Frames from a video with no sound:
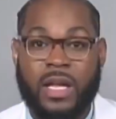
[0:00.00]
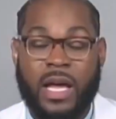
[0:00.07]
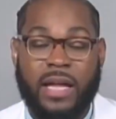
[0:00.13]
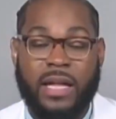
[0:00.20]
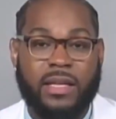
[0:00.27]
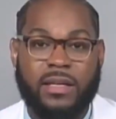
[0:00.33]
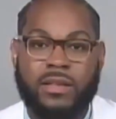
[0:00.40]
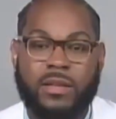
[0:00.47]
I
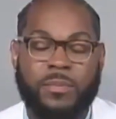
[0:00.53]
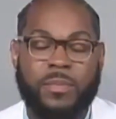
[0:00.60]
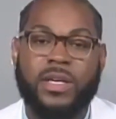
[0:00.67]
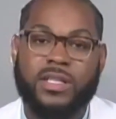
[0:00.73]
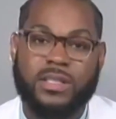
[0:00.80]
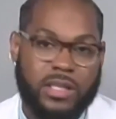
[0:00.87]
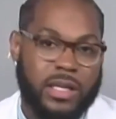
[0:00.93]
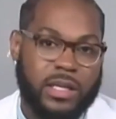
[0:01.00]
think the
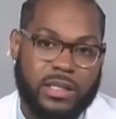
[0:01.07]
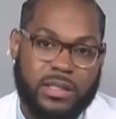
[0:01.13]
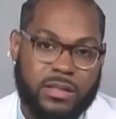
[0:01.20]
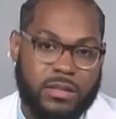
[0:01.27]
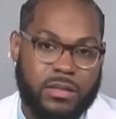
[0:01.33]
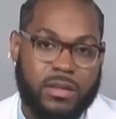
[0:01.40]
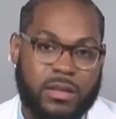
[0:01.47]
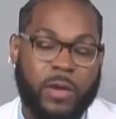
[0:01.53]
biggest thing is
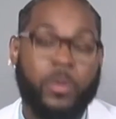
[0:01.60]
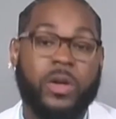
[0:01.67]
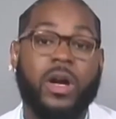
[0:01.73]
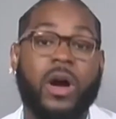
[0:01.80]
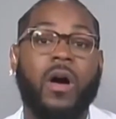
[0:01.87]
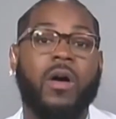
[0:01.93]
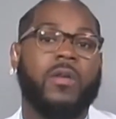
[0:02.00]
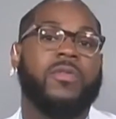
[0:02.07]
that we
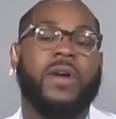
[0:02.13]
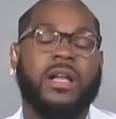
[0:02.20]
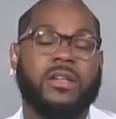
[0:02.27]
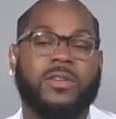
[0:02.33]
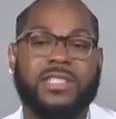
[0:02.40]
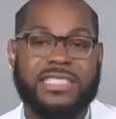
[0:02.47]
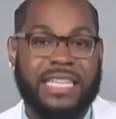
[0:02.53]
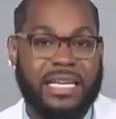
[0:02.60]
all
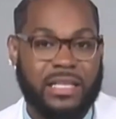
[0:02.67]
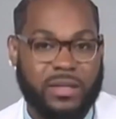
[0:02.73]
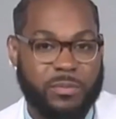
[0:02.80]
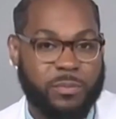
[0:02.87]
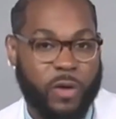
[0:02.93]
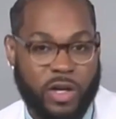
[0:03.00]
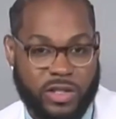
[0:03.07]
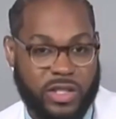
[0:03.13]
follow a daily
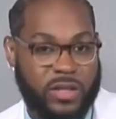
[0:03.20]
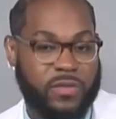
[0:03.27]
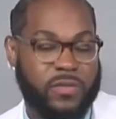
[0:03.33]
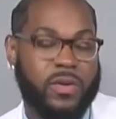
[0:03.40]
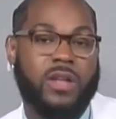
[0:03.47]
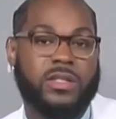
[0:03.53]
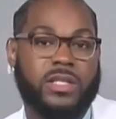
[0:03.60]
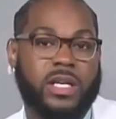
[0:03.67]
brushing,
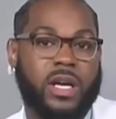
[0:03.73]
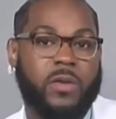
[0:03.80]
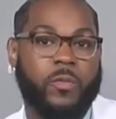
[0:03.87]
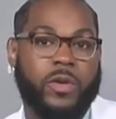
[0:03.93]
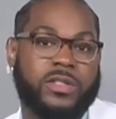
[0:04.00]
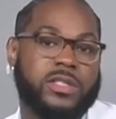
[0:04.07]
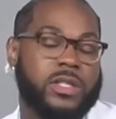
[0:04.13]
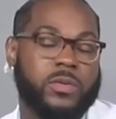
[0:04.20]
flossing, and
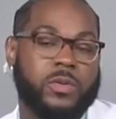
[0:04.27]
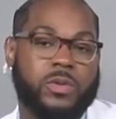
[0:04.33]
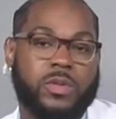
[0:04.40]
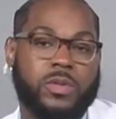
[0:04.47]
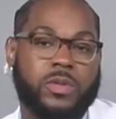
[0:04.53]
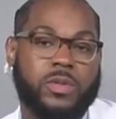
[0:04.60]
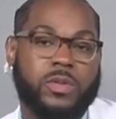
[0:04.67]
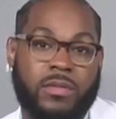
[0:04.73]
rinsing
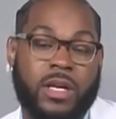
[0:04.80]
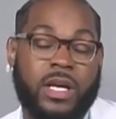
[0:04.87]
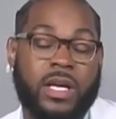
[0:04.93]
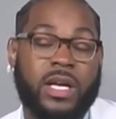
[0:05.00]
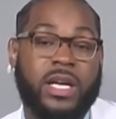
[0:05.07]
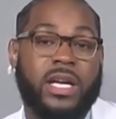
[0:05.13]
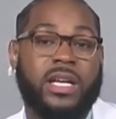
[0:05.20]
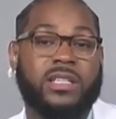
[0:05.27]
routine.
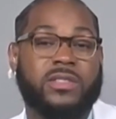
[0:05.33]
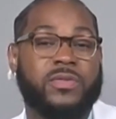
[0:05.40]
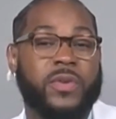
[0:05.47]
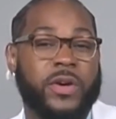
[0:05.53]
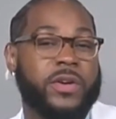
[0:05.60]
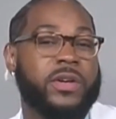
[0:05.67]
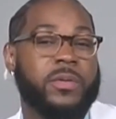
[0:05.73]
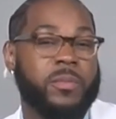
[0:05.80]
It is
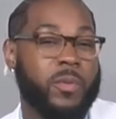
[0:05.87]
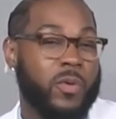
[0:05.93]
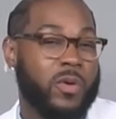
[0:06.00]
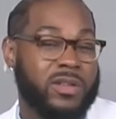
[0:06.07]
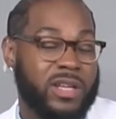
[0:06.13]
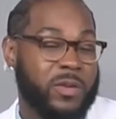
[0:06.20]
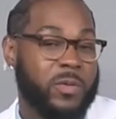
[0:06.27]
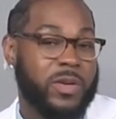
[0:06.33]
very important
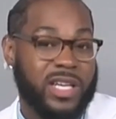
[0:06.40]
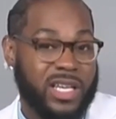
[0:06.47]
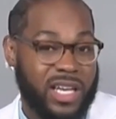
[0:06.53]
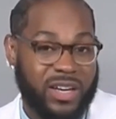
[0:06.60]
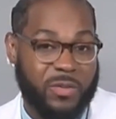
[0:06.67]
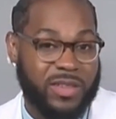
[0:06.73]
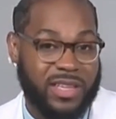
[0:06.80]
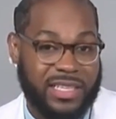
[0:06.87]
that we
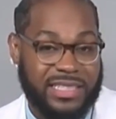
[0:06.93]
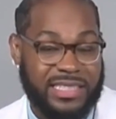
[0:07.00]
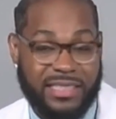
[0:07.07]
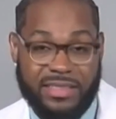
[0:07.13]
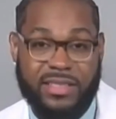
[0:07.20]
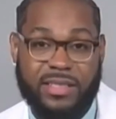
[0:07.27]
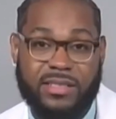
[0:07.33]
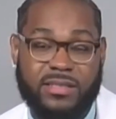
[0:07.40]
connect with the
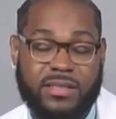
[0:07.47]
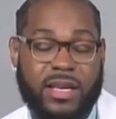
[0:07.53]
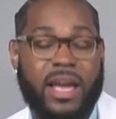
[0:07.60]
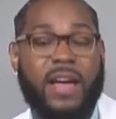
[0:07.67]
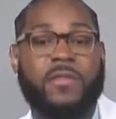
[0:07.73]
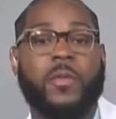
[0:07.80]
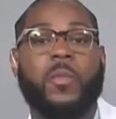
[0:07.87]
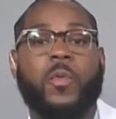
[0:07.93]
dentist to
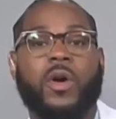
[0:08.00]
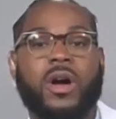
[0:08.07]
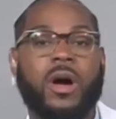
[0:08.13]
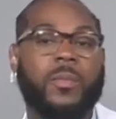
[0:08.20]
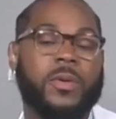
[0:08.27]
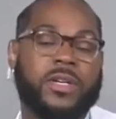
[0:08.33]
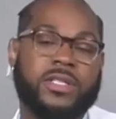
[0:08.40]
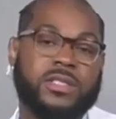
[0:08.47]
have a more
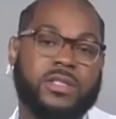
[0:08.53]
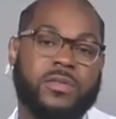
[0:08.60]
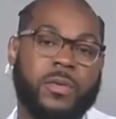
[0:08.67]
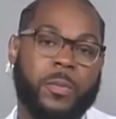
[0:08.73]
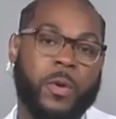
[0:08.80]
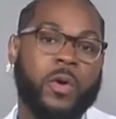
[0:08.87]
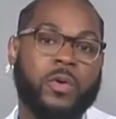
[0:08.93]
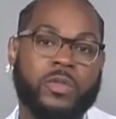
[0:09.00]
comprehensive
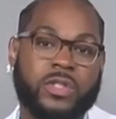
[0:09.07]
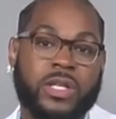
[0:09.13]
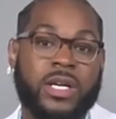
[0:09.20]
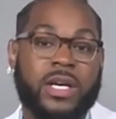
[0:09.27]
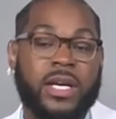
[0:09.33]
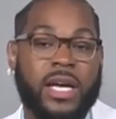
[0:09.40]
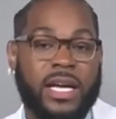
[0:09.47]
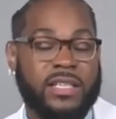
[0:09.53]
approach
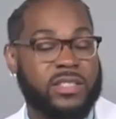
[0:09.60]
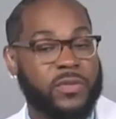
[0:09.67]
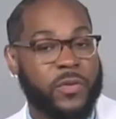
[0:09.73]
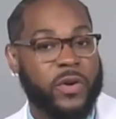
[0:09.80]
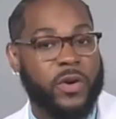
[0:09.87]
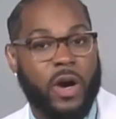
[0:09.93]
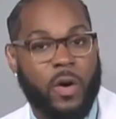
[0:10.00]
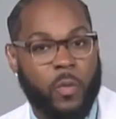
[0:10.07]
and to
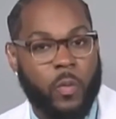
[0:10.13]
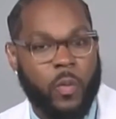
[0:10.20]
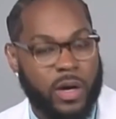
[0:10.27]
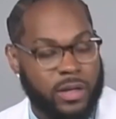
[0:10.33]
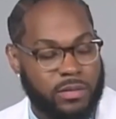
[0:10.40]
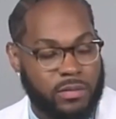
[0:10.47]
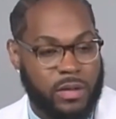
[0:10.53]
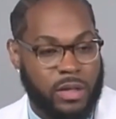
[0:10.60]
figure out what
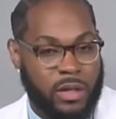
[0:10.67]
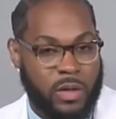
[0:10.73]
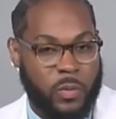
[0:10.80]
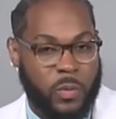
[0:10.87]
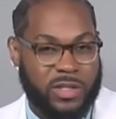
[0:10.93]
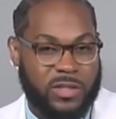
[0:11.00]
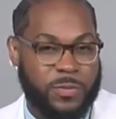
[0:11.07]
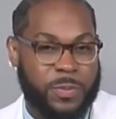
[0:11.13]

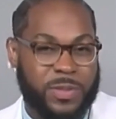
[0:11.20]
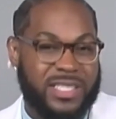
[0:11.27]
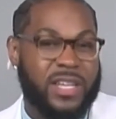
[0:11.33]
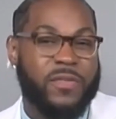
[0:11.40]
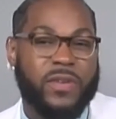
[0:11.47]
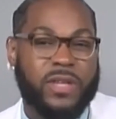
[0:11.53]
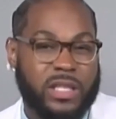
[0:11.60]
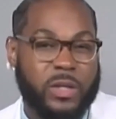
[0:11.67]
what
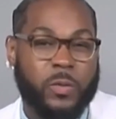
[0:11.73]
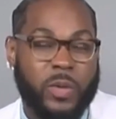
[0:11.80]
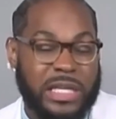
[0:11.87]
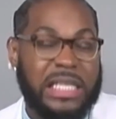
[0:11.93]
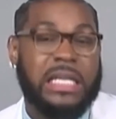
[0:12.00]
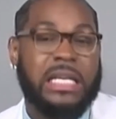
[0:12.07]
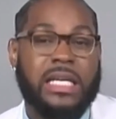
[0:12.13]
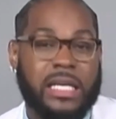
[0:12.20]
specifically we
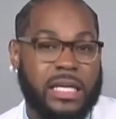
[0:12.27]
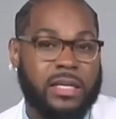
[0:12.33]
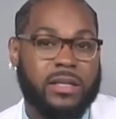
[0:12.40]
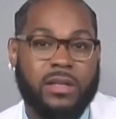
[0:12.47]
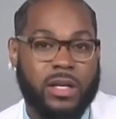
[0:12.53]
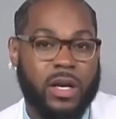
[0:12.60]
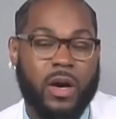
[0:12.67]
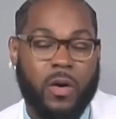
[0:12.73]
need,
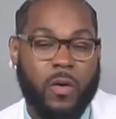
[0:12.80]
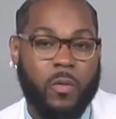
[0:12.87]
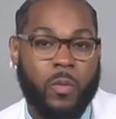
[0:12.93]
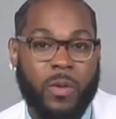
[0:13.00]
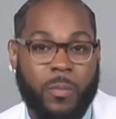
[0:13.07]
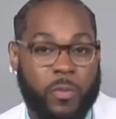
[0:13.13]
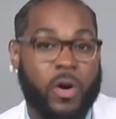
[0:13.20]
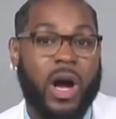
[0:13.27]
you know,
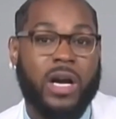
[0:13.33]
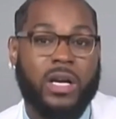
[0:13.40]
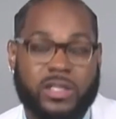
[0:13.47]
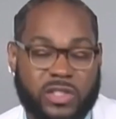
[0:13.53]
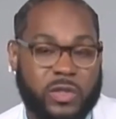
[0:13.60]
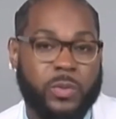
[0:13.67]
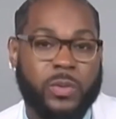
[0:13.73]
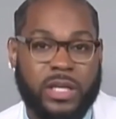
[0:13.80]
what products
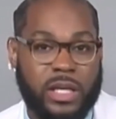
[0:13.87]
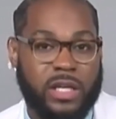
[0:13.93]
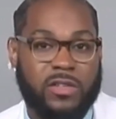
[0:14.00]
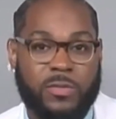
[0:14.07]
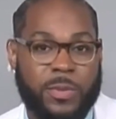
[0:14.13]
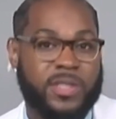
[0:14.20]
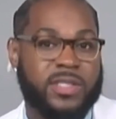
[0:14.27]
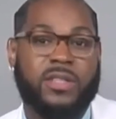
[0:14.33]
do we need
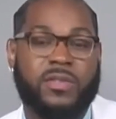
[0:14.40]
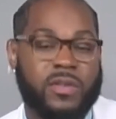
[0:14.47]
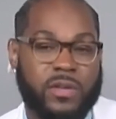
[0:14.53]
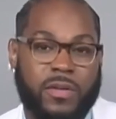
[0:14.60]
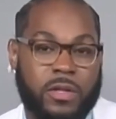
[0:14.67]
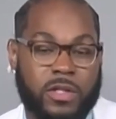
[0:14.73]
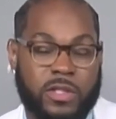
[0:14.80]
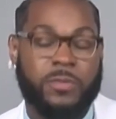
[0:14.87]
specific,
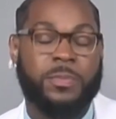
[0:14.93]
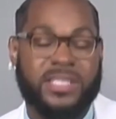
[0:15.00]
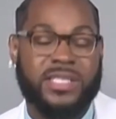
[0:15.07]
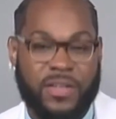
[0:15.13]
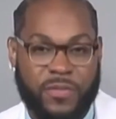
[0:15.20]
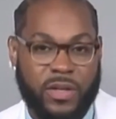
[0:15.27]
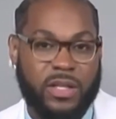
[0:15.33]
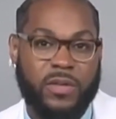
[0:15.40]

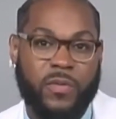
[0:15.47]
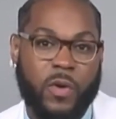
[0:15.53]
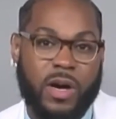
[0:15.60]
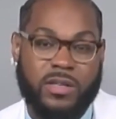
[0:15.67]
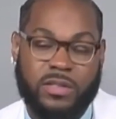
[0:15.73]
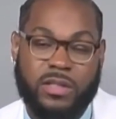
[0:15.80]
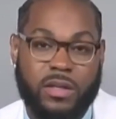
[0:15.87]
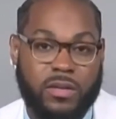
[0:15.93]
specifically for
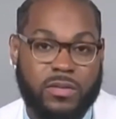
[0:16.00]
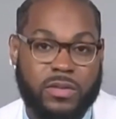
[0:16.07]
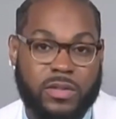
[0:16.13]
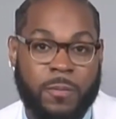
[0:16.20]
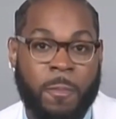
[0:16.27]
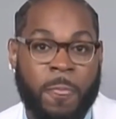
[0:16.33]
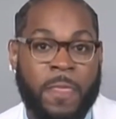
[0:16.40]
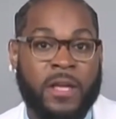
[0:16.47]
ourselves.
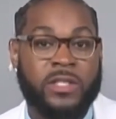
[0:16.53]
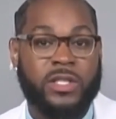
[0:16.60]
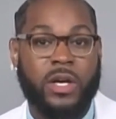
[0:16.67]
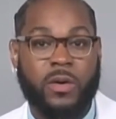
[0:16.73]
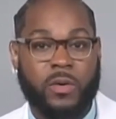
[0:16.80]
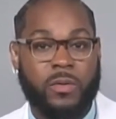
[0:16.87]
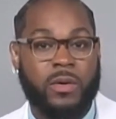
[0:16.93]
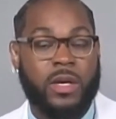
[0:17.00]

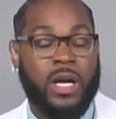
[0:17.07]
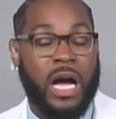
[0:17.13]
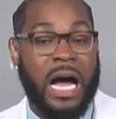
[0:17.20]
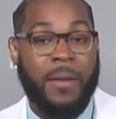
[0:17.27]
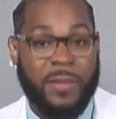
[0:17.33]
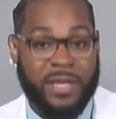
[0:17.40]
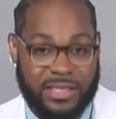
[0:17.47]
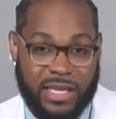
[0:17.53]
So
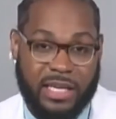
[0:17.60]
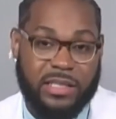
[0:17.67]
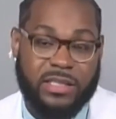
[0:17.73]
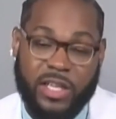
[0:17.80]
I'm excited to